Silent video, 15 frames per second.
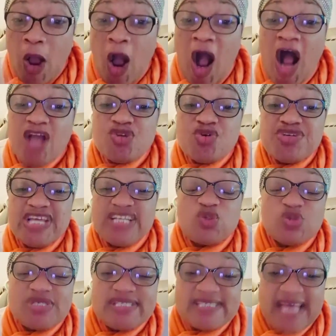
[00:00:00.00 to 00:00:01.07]
All you need
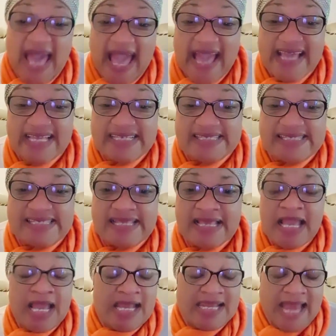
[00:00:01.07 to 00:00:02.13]
to say is,
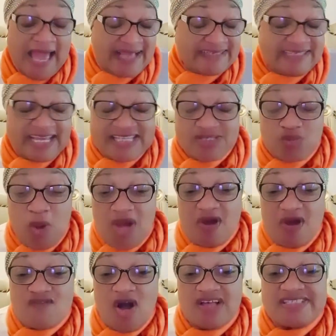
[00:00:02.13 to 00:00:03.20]
like this word
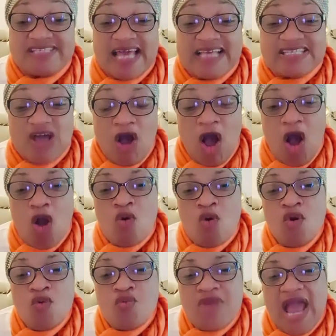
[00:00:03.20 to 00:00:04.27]
of God says,
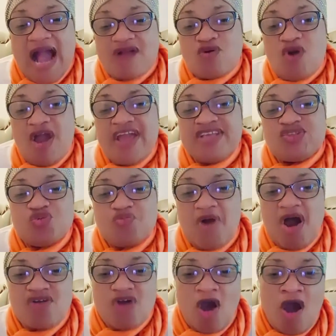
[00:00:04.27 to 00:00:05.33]
oh, we are going
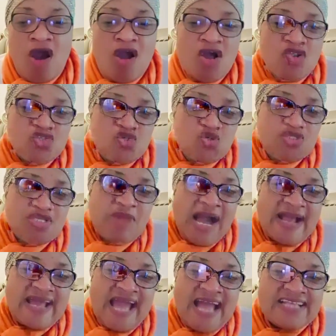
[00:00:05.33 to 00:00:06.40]
tomorrow to the
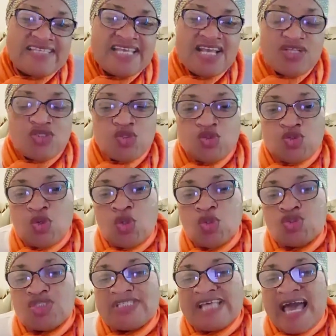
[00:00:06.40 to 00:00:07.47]
market to
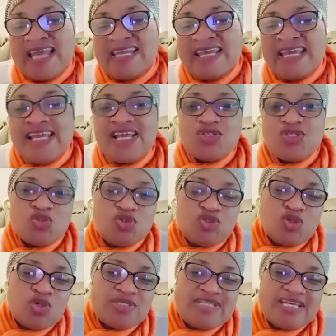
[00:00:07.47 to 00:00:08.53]
do selling, to
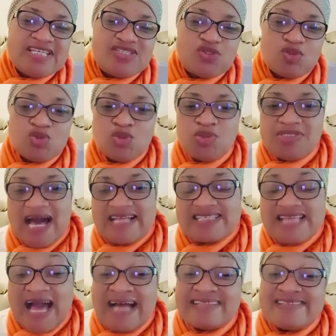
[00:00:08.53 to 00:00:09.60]
do this, to do
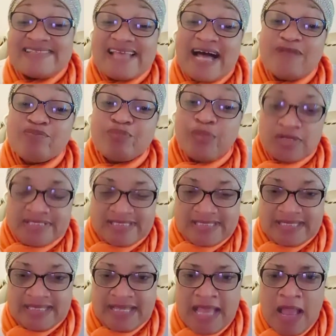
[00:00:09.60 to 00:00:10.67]
that, and start
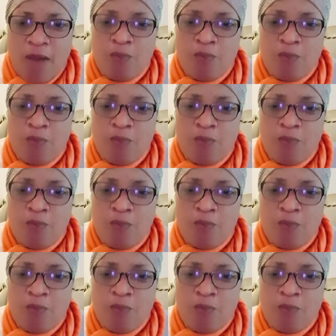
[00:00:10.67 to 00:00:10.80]
boasting.